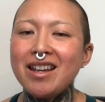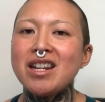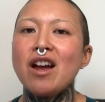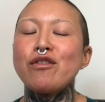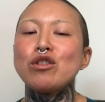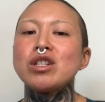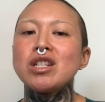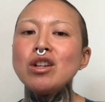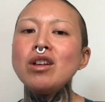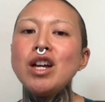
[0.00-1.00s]
Now, if you're
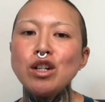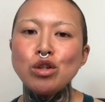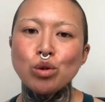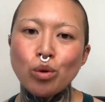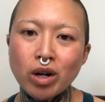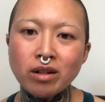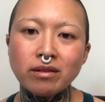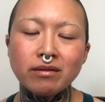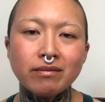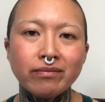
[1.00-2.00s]
still unsure,
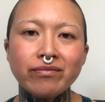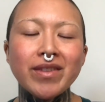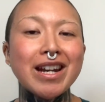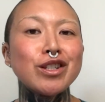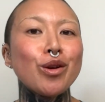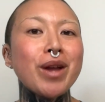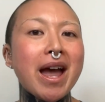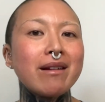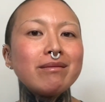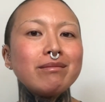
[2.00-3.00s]
that is okay,
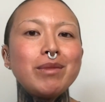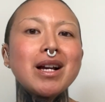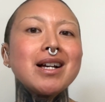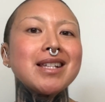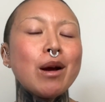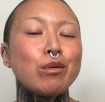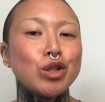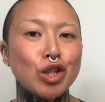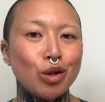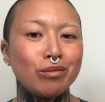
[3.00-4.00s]
because I was
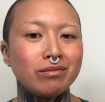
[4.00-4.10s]
too.